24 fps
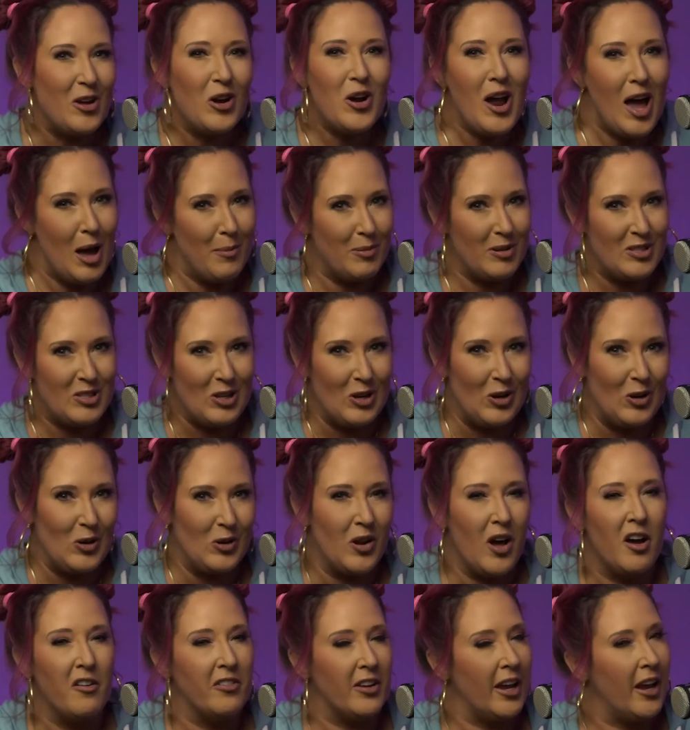episode
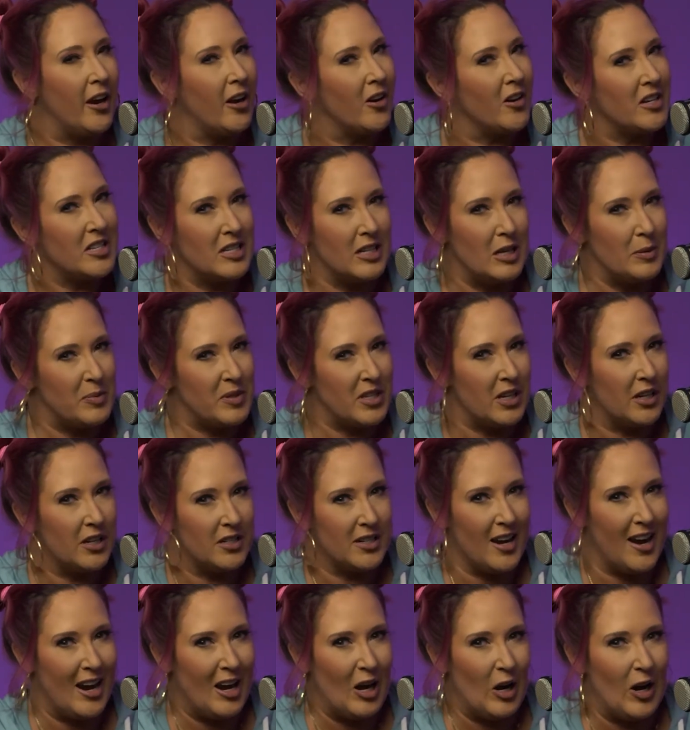of Kara's Lipstick
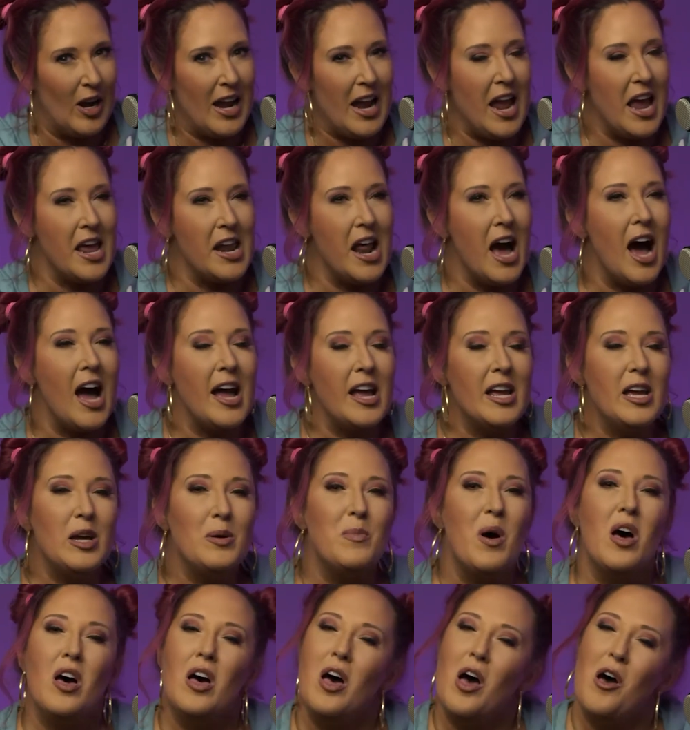Diary, and I am
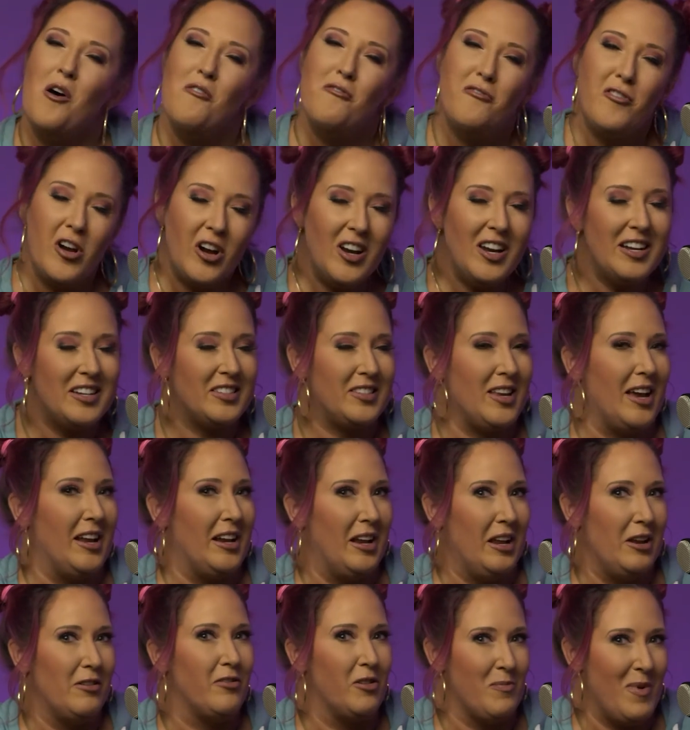very
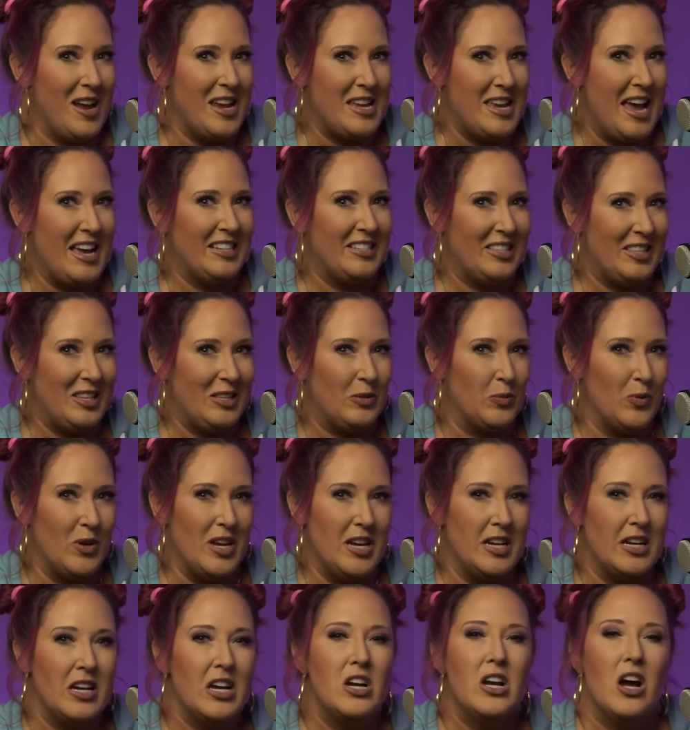excited for my guest this
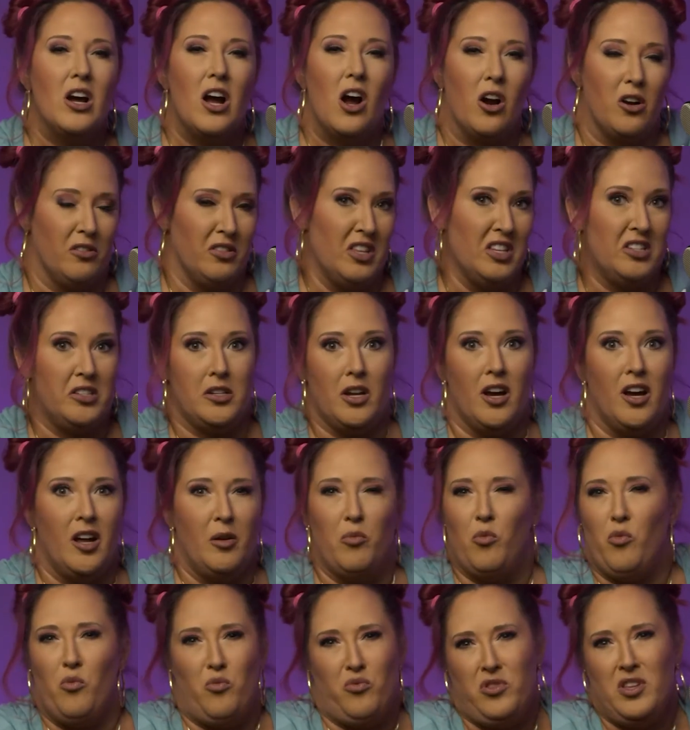week, or this time,
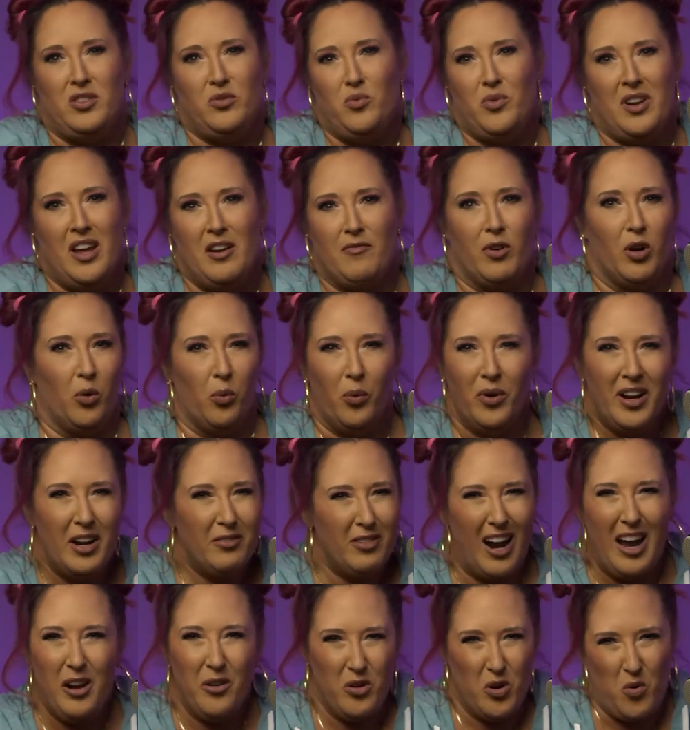whatever. I
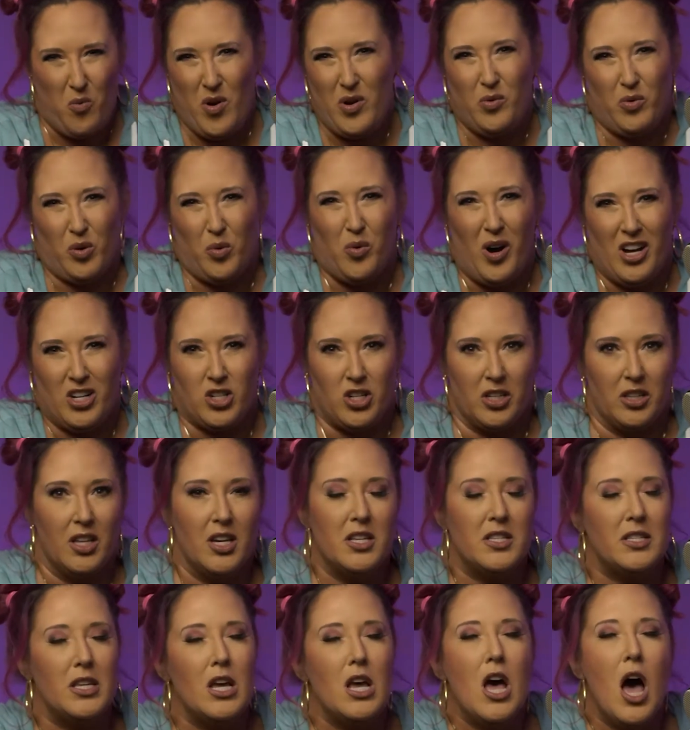don't know when we're watching
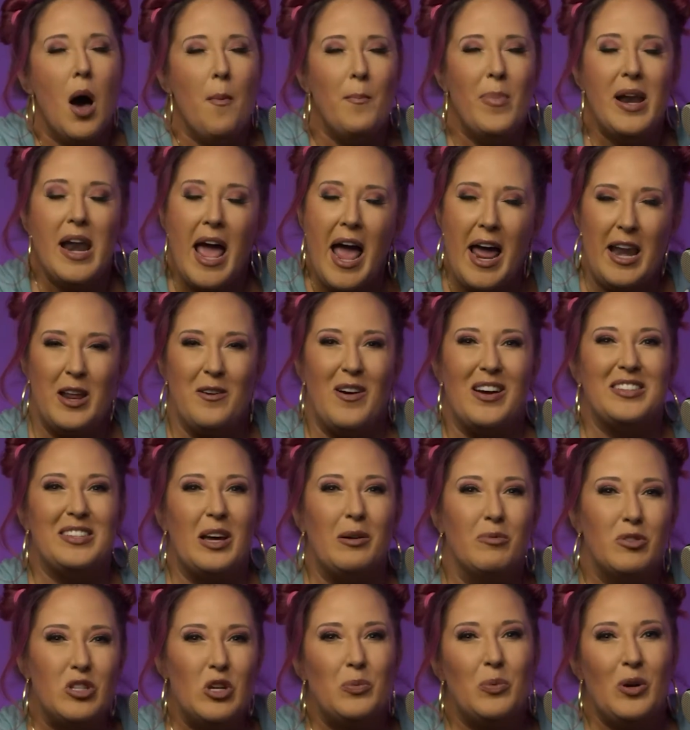this. But anyways,
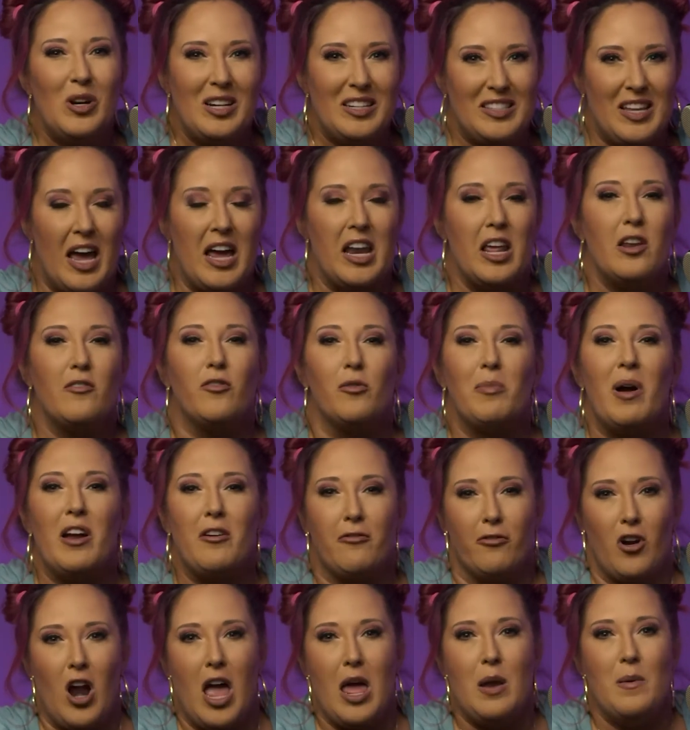I'm super excited for my
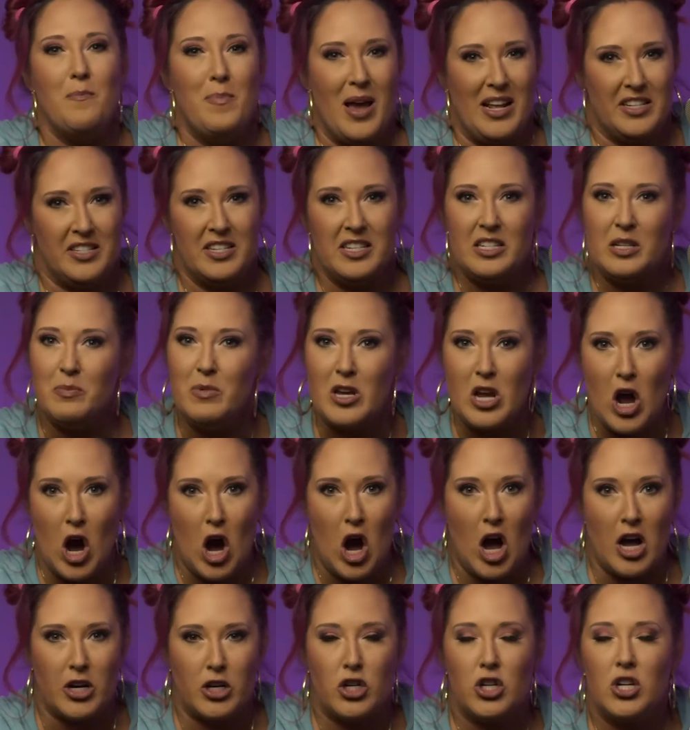friend Betsy to be
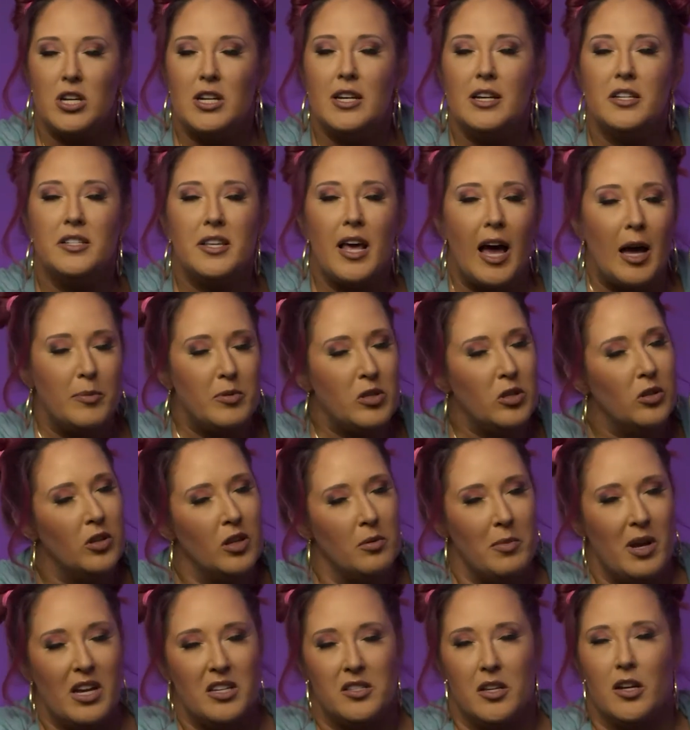on. She is absolutely
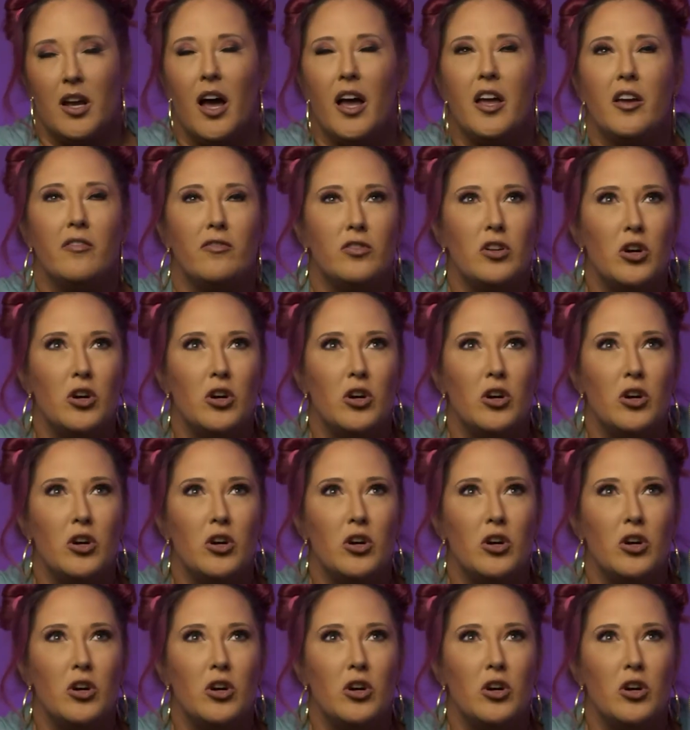amazing. I have known